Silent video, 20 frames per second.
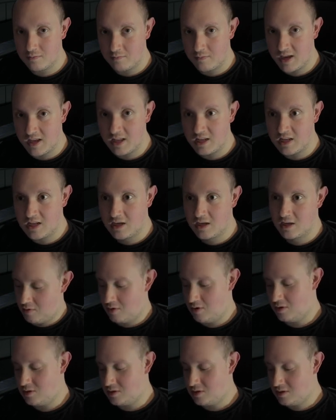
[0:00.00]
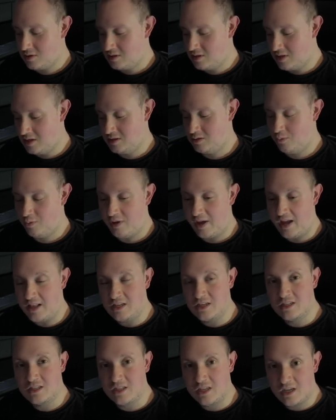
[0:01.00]
mainly, because this way I
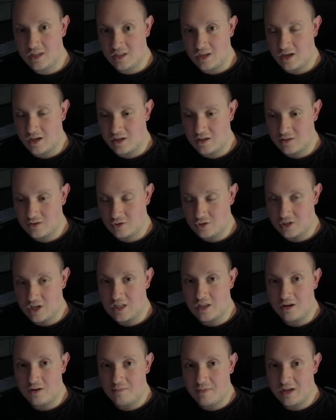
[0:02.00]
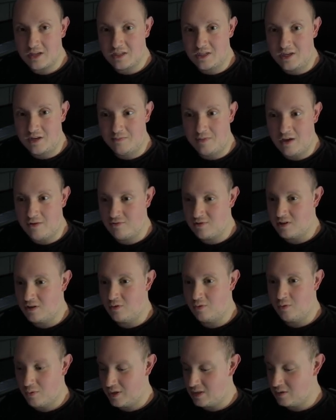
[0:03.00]
didn't need a sustainer in my team.
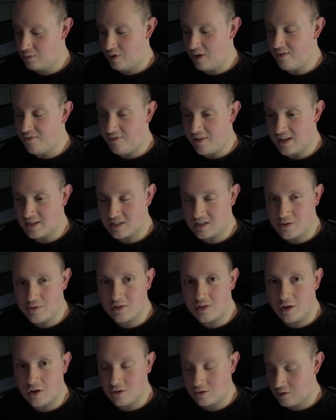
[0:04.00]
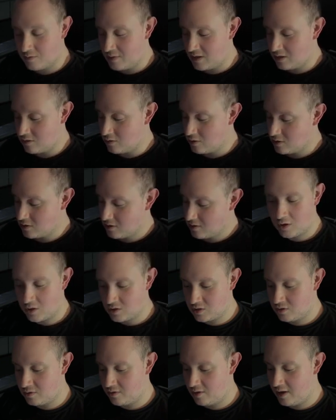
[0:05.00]
Everything went way faster with the auto battles,
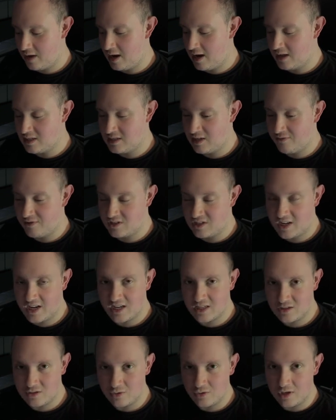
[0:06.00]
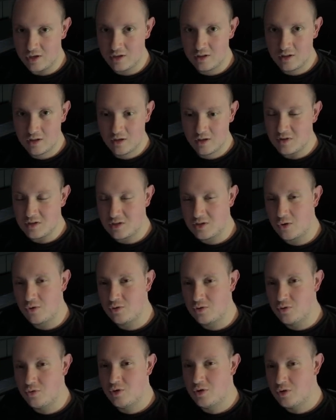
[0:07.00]
because your allies have a chance to heal, but so
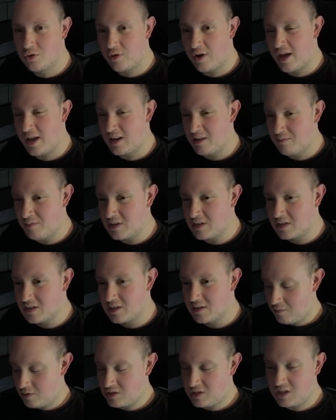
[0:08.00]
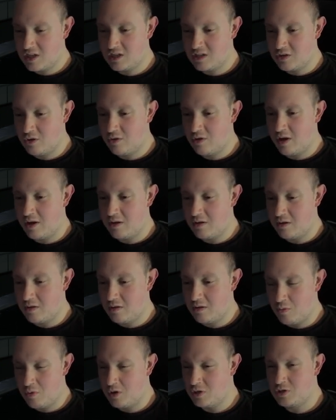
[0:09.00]
do your enemies. But since you can
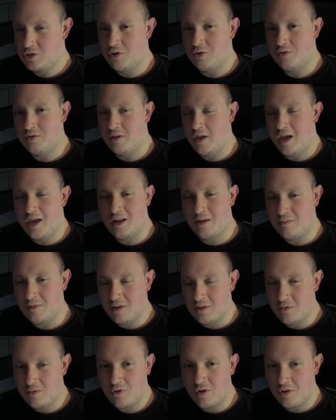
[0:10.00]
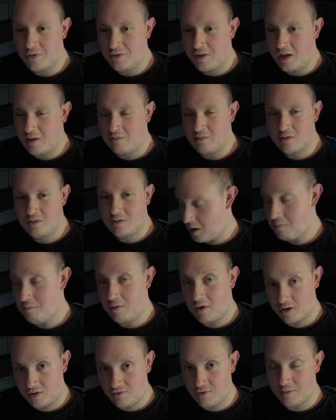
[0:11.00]
one-shot the enemy the whole time,
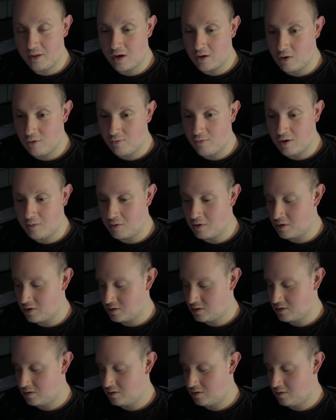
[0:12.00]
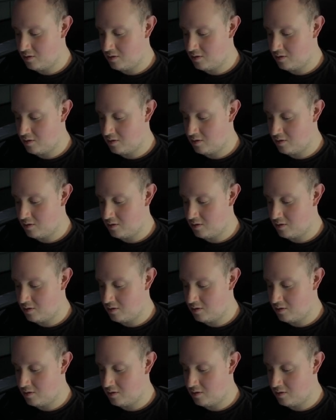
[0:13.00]
apart from Echo of War, because